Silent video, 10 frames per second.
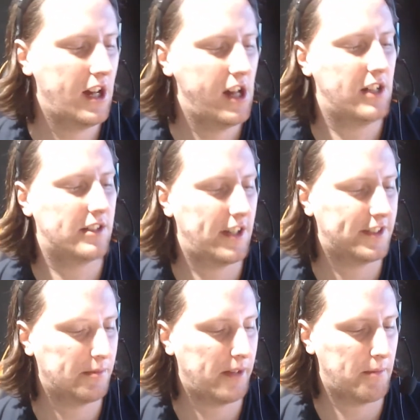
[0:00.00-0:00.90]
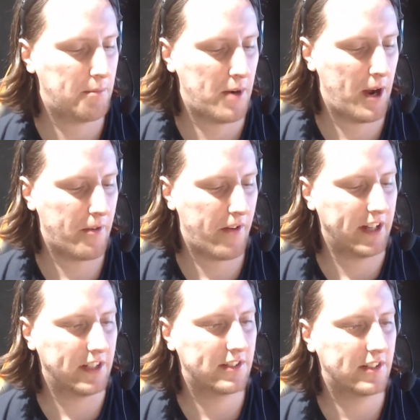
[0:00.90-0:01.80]
sesame and brown
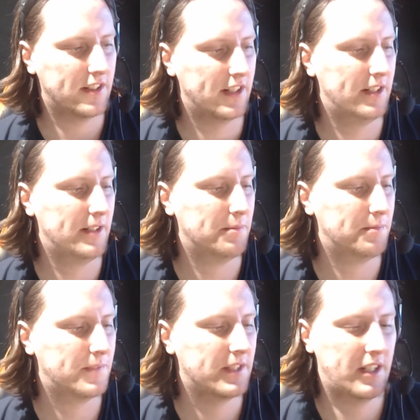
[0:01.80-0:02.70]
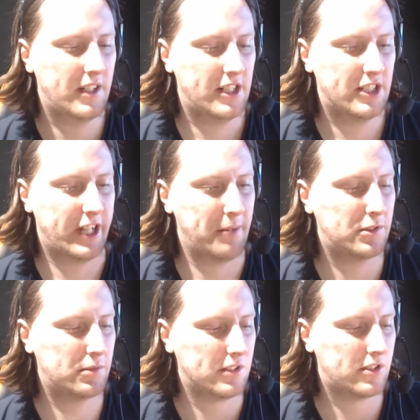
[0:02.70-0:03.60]
rice, chips
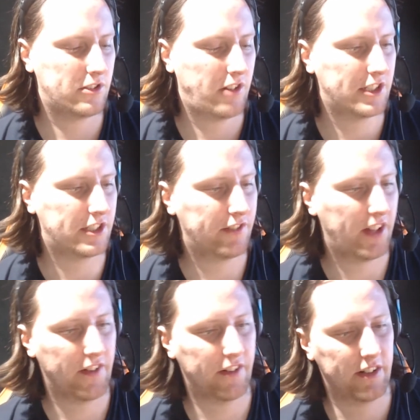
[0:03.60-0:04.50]
with sriracha flavouring.